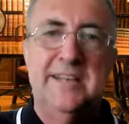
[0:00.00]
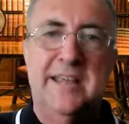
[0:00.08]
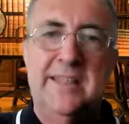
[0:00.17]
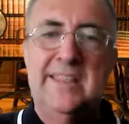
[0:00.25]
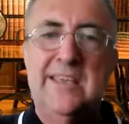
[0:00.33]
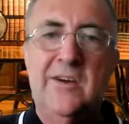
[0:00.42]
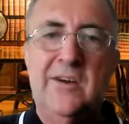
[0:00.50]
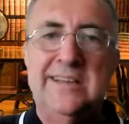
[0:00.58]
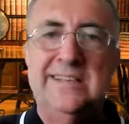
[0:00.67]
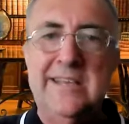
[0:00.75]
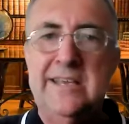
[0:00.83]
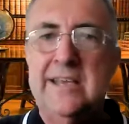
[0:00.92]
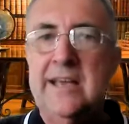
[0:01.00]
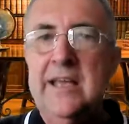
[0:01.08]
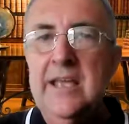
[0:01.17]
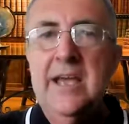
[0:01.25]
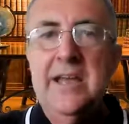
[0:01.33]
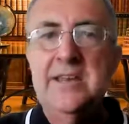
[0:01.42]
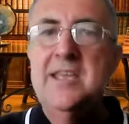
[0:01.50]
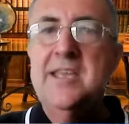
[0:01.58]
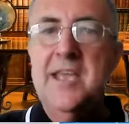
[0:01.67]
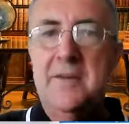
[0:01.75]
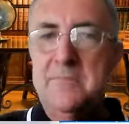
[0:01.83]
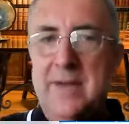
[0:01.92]
down the idea, and you
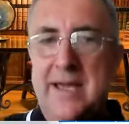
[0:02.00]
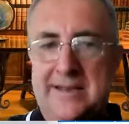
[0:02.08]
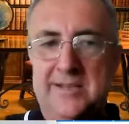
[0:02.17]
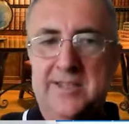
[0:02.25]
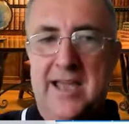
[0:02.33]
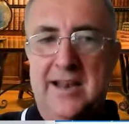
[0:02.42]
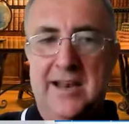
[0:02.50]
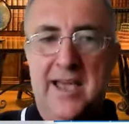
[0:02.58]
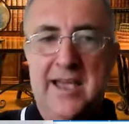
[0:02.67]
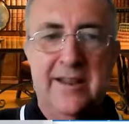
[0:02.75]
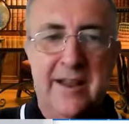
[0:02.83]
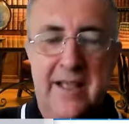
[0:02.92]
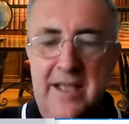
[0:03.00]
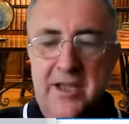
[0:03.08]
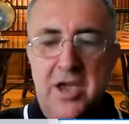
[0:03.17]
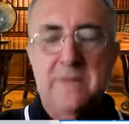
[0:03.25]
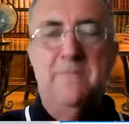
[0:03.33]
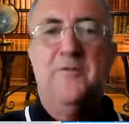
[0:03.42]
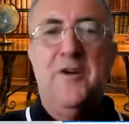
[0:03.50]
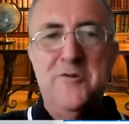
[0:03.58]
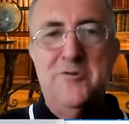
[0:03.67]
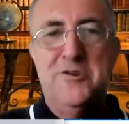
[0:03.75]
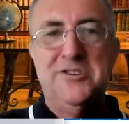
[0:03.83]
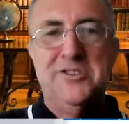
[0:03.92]
can come back to that later. Keep
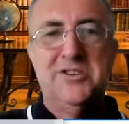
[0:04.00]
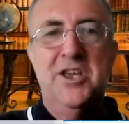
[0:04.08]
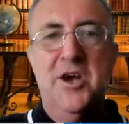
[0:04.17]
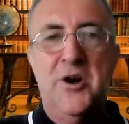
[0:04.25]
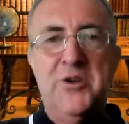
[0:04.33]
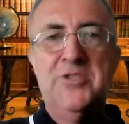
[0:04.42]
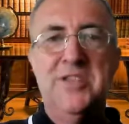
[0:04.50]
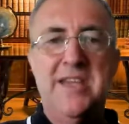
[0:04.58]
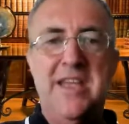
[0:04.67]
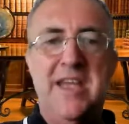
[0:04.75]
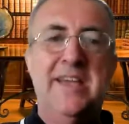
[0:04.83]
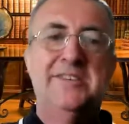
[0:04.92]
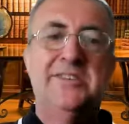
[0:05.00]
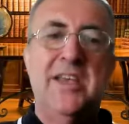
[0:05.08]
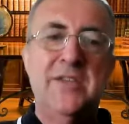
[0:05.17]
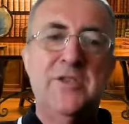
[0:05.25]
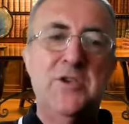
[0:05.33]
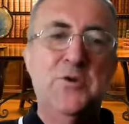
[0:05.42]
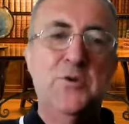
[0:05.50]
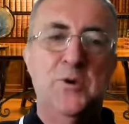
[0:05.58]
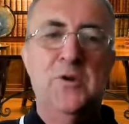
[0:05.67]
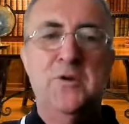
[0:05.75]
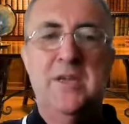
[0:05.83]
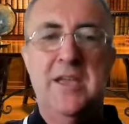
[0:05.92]
focused on the essay that you're
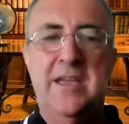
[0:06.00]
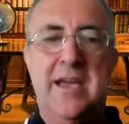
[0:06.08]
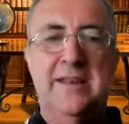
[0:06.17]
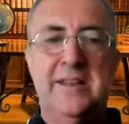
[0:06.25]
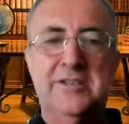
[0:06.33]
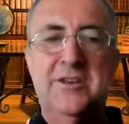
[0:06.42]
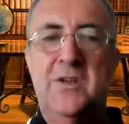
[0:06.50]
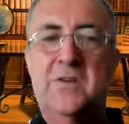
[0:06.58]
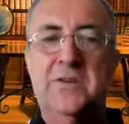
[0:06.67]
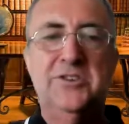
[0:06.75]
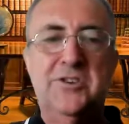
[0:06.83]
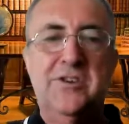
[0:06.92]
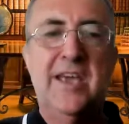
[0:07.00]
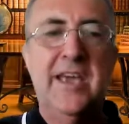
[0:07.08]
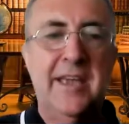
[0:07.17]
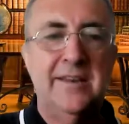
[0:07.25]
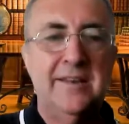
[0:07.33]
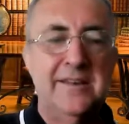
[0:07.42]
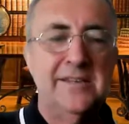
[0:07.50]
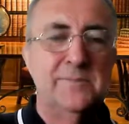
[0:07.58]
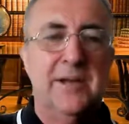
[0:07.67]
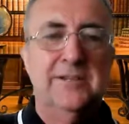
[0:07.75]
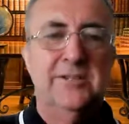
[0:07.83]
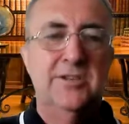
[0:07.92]
looking at as long as you can and as
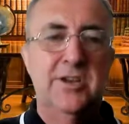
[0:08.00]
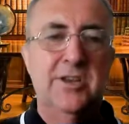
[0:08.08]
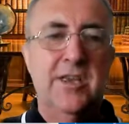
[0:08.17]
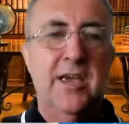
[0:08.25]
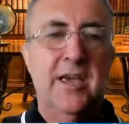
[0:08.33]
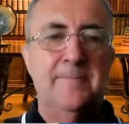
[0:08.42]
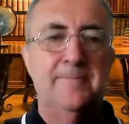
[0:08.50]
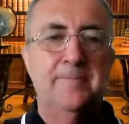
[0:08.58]
much as you can.